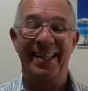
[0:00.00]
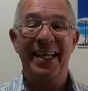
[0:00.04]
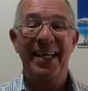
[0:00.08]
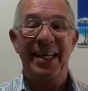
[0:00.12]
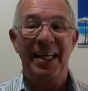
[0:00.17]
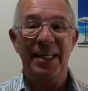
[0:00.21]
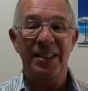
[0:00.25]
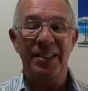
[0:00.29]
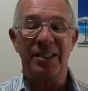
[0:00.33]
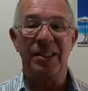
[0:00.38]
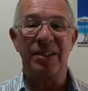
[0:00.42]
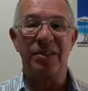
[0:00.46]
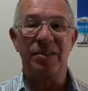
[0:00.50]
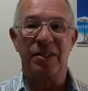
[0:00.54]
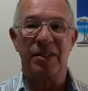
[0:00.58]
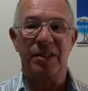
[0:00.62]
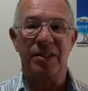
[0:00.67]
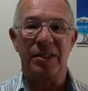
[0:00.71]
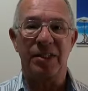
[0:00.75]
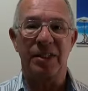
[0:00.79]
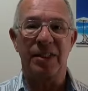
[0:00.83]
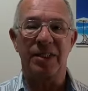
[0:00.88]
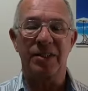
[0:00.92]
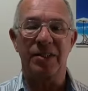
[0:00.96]
It's
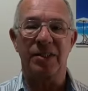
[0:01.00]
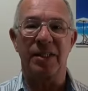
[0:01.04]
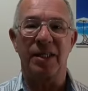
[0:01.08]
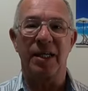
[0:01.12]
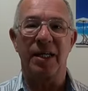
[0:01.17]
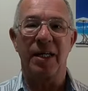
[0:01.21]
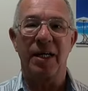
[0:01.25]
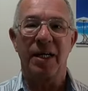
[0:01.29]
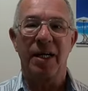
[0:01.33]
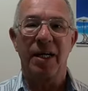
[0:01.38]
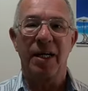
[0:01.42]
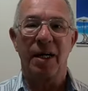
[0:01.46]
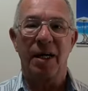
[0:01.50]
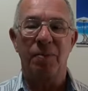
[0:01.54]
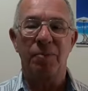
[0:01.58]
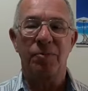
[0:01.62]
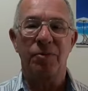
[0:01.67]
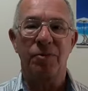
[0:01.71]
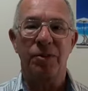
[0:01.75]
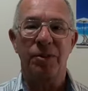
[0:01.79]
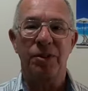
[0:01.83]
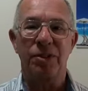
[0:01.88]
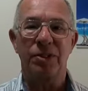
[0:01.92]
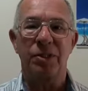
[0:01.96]
interesting, isn't it? I'm
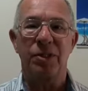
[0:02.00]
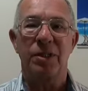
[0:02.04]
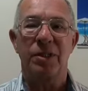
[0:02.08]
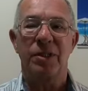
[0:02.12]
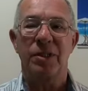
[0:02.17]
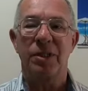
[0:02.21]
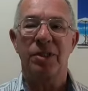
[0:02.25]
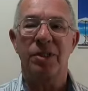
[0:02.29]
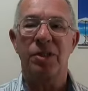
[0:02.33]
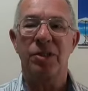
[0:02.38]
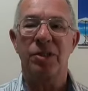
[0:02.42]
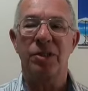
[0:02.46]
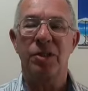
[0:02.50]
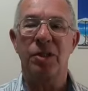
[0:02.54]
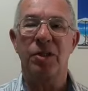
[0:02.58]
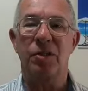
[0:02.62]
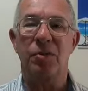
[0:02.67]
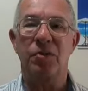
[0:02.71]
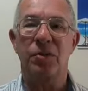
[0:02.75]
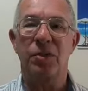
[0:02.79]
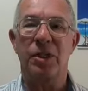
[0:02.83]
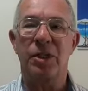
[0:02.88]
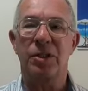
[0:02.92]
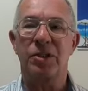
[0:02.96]
Chris, this is the
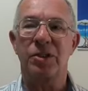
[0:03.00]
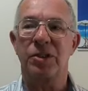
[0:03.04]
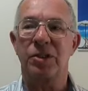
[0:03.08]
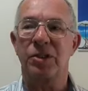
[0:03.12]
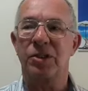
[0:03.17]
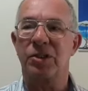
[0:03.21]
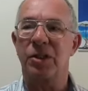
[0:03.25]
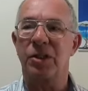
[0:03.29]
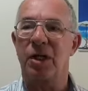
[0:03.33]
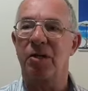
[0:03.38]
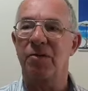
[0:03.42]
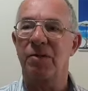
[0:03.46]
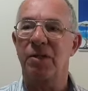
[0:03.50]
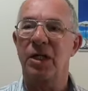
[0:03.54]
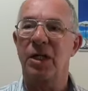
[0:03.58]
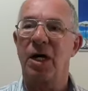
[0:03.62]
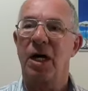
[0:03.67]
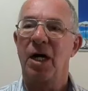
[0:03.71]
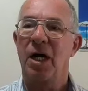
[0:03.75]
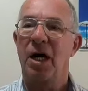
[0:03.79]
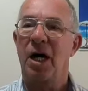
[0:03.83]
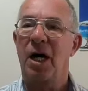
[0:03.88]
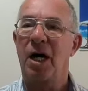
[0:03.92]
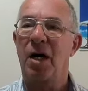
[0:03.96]
Old Geezer's Diary.
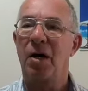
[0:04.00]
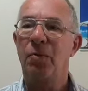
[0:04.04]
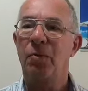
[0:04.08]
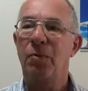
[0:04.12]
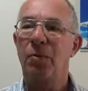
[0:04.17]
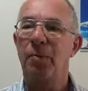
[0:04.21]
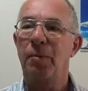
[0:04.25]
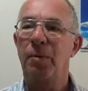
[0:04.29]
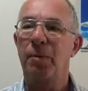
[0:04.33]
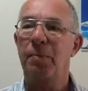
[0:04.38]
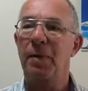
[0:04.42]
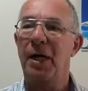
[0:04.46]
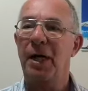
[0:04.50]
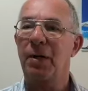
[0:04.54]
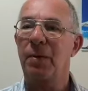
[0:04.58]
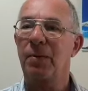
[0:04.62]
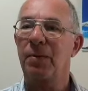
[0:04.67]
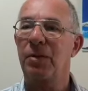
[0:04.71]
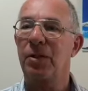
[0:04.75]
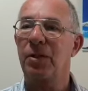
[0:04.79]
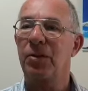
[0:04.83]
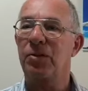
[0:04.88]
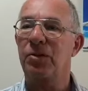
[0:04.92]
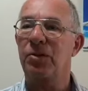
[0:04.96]
I will be back
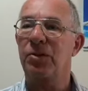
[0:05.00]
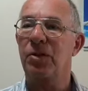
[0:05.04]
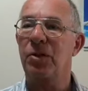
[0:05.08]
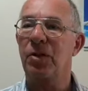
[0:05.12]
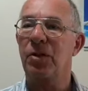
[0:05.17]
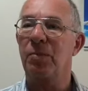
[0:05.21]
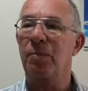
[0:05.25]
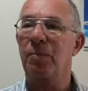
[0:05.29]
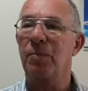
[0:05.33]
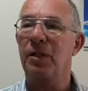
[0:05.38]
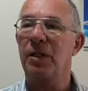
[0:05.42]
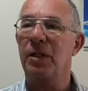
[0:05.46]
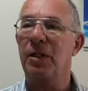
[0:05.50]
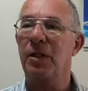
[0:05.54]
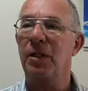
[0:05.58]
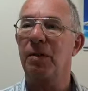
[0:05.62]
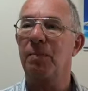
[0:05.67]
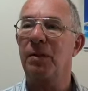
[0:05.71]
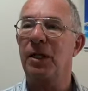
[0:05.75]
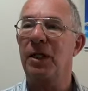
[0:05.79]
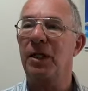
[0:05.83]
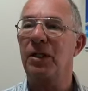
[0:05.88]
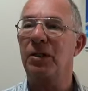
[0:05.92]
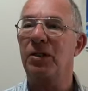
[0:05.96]
with you soon, but in the
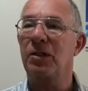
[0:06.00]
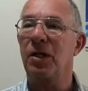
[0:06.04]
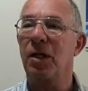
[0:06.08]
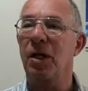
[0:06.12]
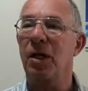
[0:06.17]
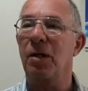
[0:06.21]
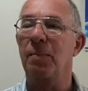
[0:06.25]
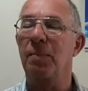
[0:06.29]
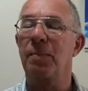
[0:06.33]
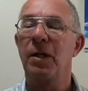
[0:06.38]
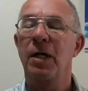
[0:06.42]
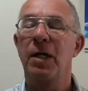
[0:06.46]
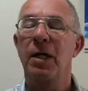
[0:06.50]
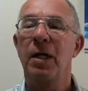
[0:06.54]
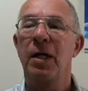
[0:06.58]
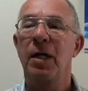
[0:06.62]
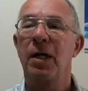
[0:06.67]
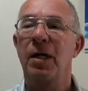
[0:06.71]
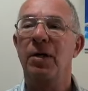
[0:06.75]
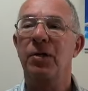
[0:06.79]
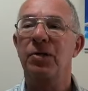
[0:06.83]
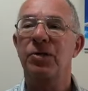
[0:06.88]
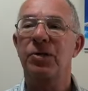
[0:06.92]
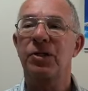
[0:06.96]
meantime,
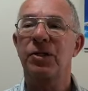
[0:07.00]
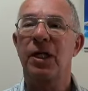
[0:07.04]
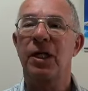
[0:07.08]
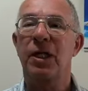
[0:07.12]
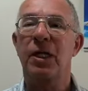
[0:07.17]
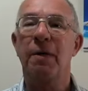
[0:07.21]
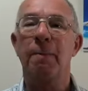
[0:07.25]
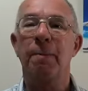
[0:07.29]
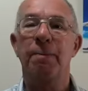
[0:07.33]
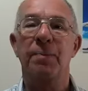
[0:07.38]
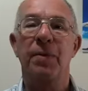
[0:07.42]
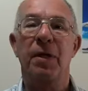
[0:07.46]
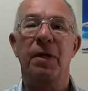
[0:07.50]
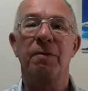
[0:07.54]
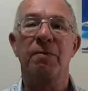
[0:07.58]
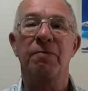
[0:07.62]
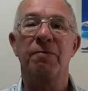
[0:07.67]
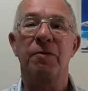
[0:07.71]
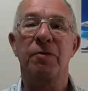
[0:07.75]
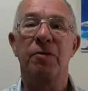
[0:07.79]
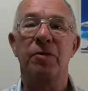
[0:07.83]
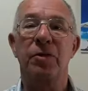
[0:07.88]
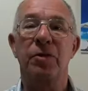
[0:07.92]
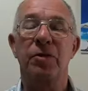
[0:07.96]
I'll say a
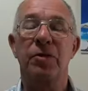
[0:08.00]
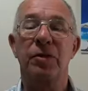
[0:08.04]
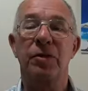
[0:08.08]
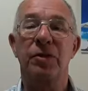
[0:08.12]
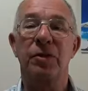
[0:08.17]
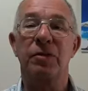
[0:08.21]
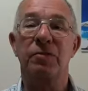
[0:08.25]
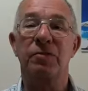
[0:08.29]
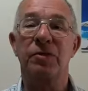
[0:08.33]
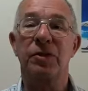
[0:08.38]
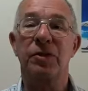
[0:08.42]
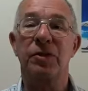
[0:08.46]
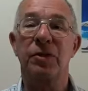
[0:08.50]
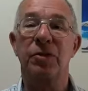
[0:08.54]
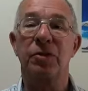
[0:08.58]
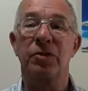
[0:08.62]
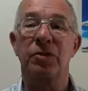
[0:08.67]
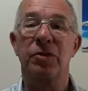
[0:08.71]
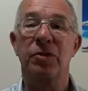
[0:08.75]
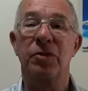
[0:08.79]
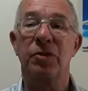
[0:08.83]
very good afternoon to